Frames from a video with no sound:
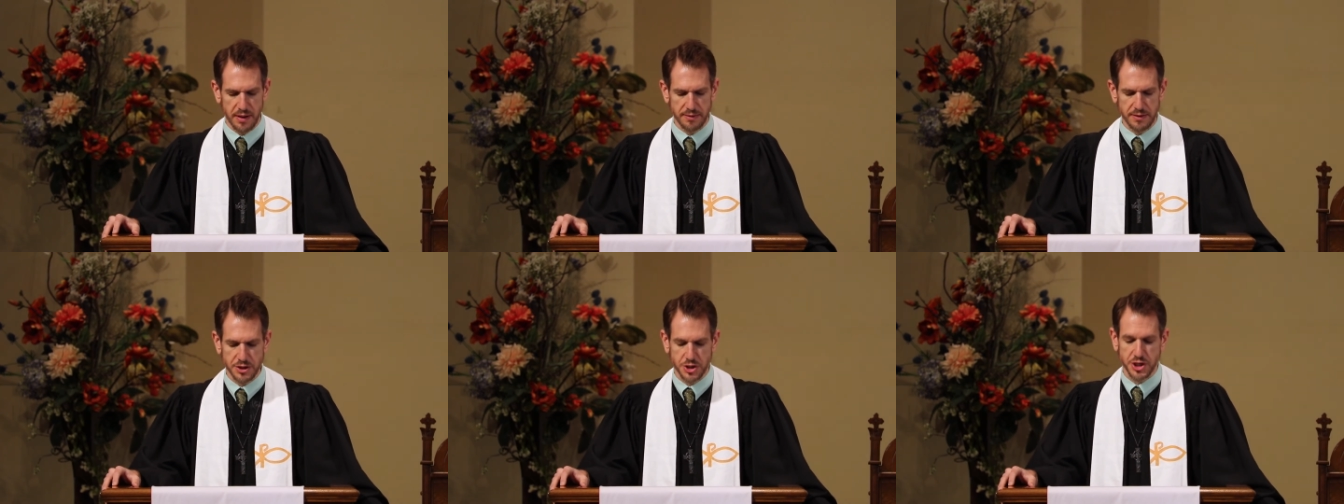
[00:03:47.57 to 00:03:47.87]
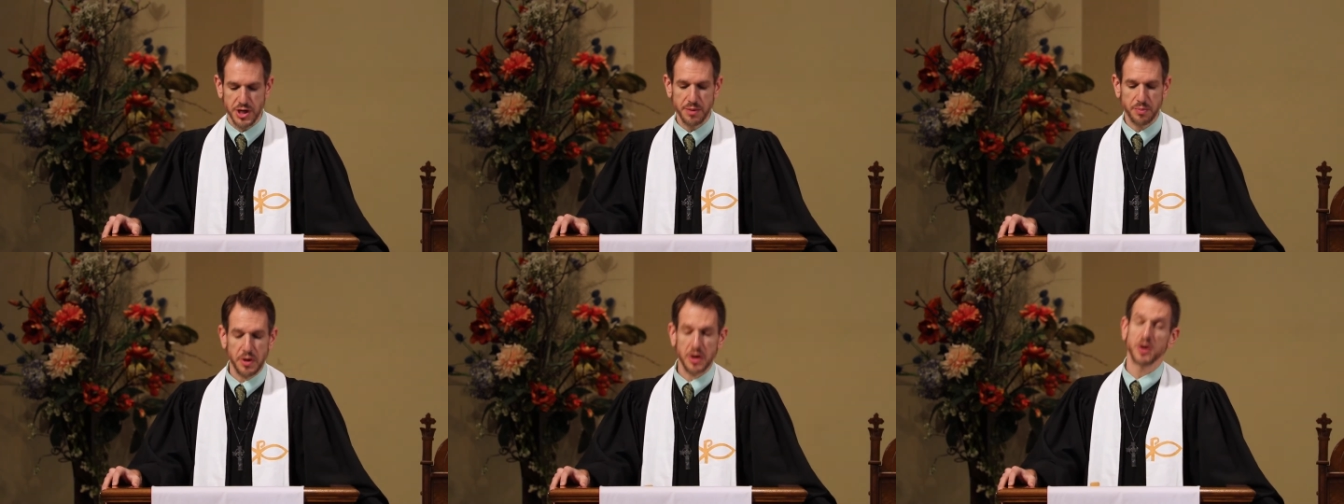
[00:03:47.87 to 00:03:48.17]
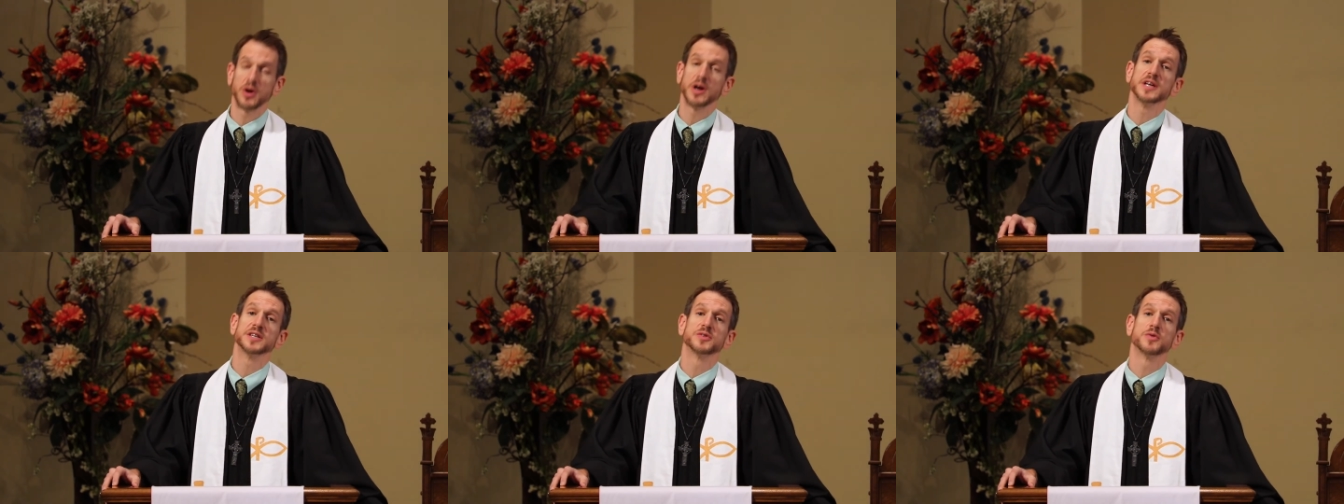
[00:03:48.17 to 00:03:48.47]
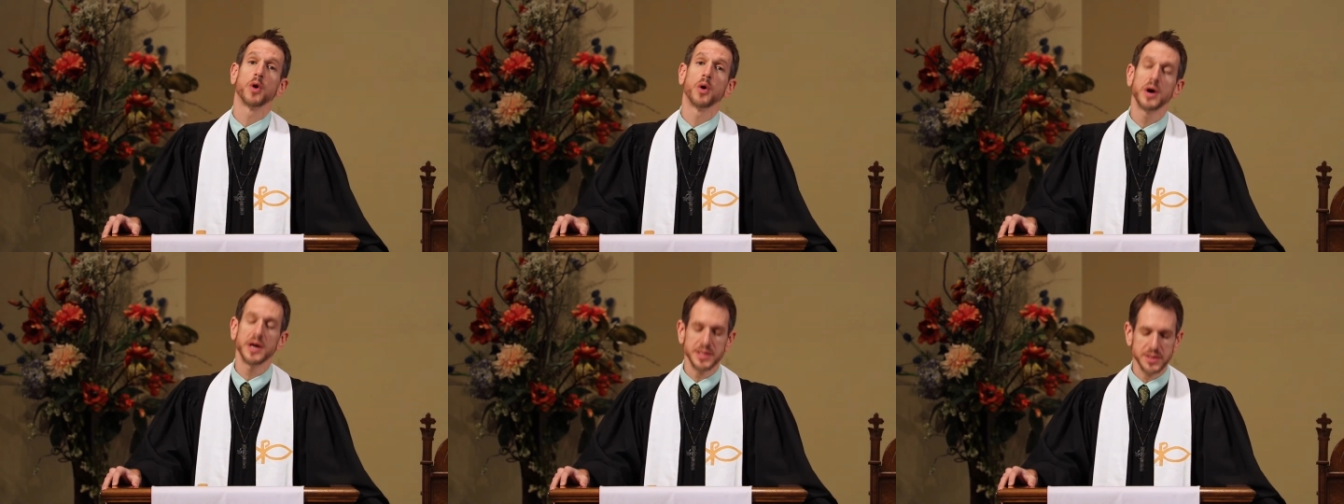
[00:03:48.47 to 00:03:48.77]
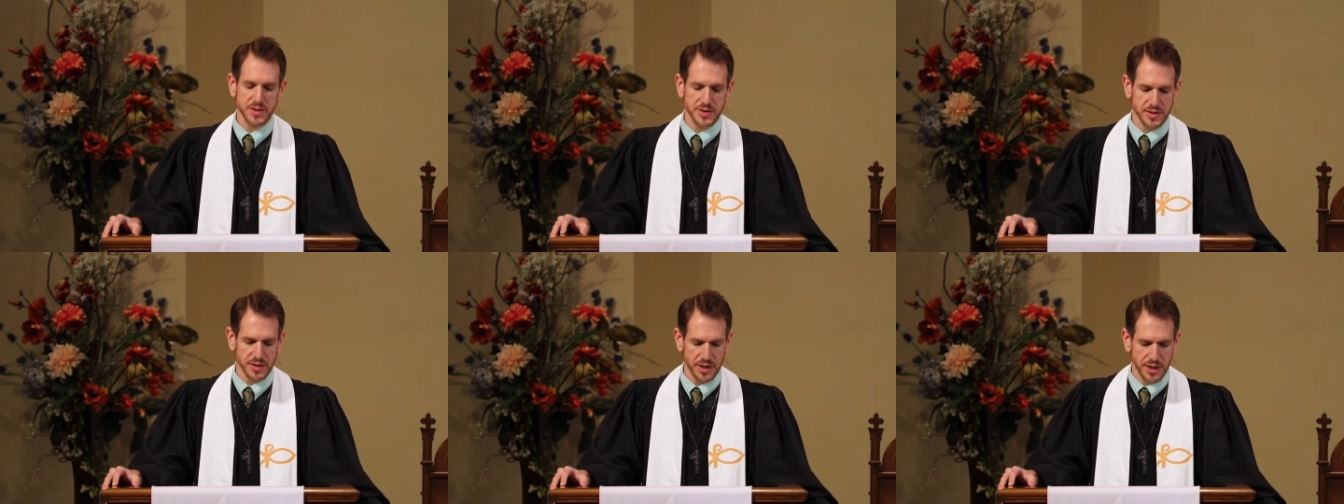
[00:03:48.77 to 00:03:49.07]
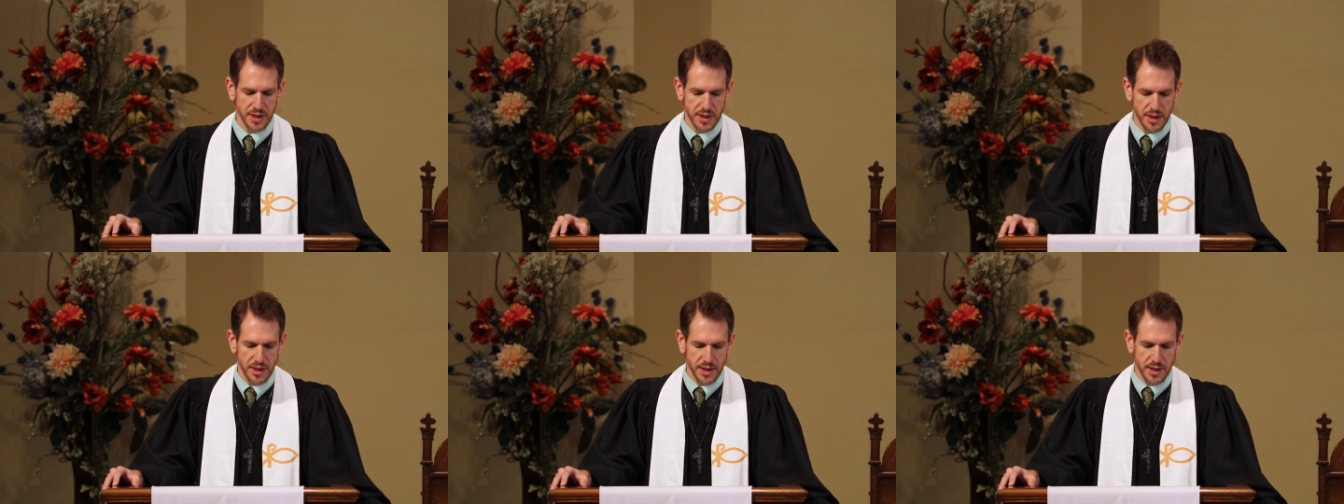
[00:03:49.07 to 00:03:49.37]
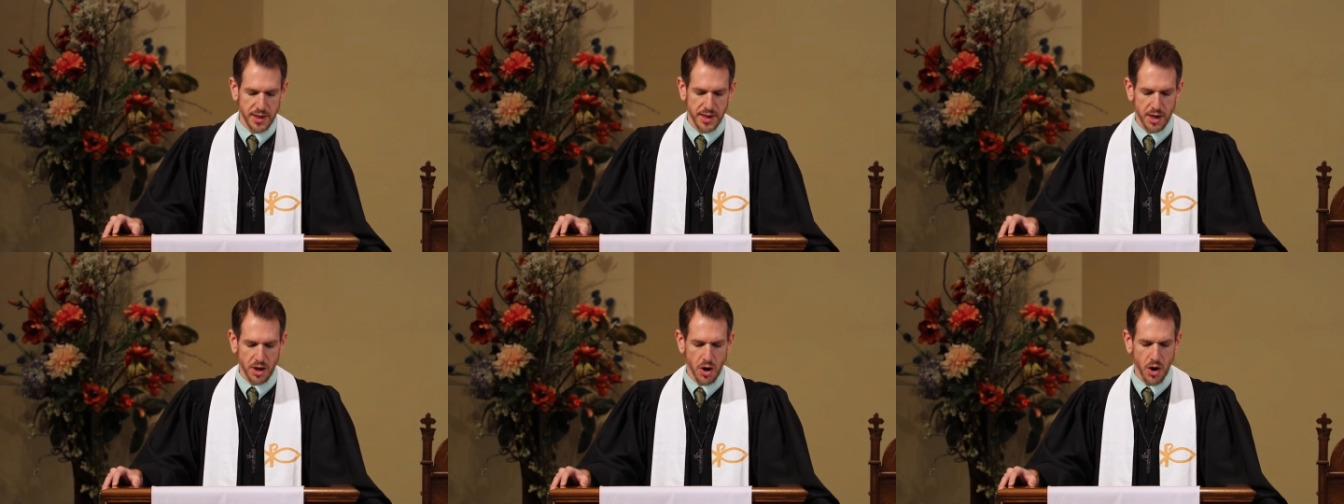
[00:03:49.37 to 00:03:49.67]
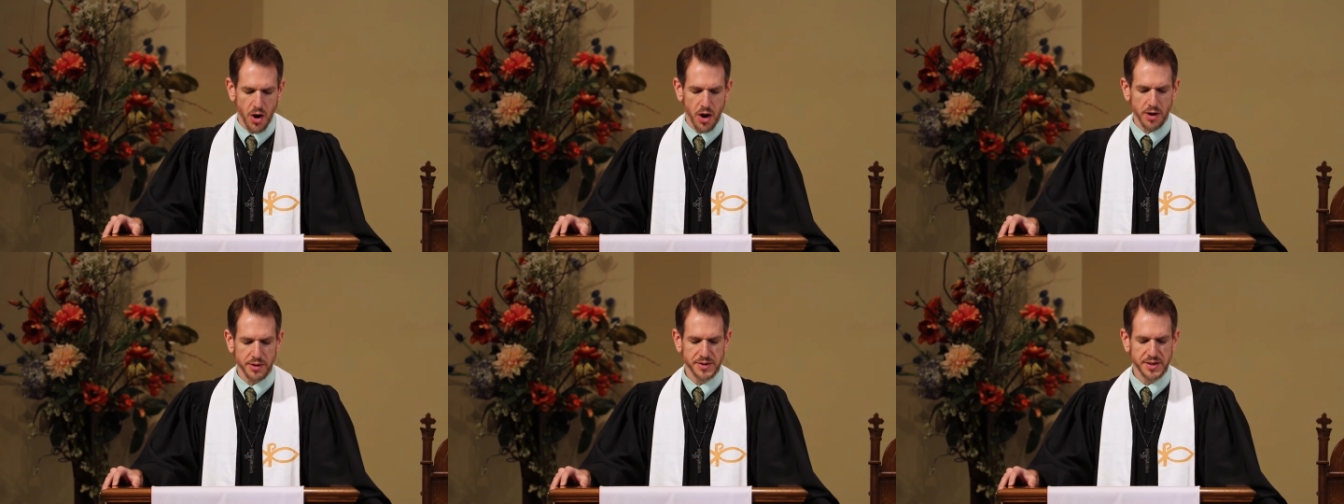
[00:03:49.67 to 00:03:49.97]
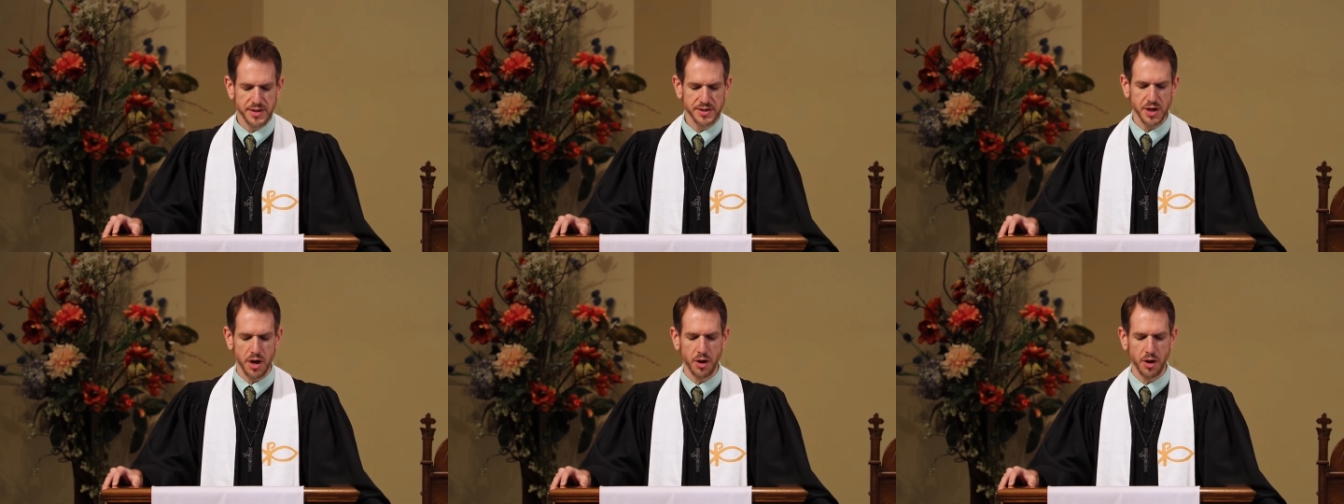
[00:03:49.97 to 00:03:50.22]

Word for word: The sheep hear his voice. He calls his